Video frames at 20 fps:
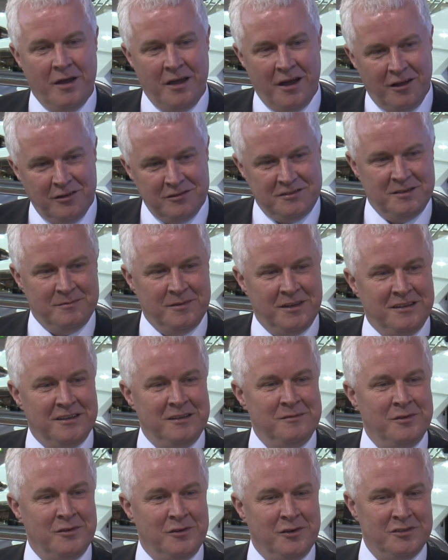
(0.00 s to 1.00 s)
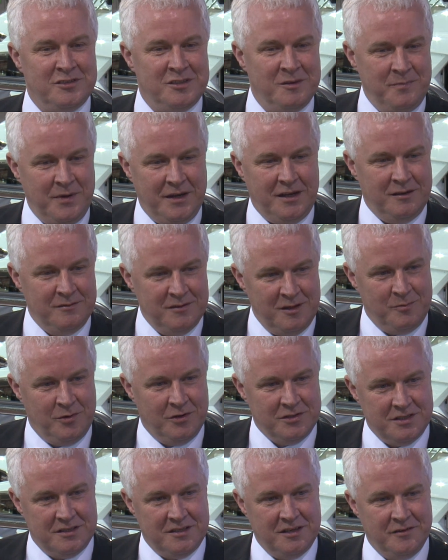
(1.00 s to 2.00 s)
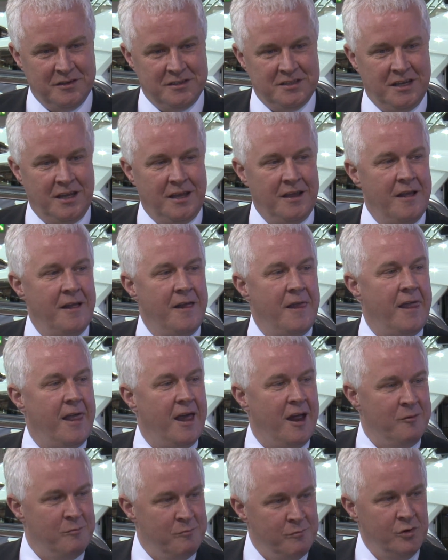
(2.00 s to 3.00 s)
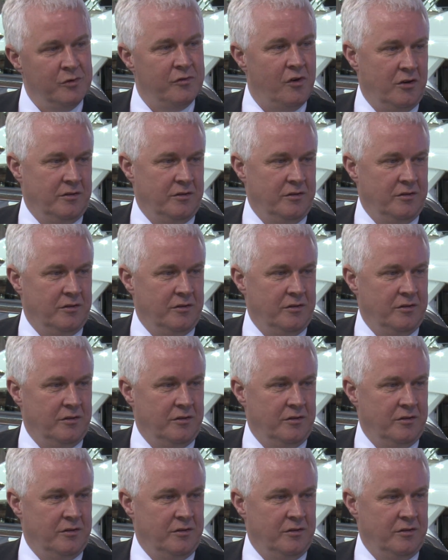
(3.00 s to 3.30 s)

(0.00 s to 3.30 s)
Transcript: But ultimately, we've got to pick up the positivity and move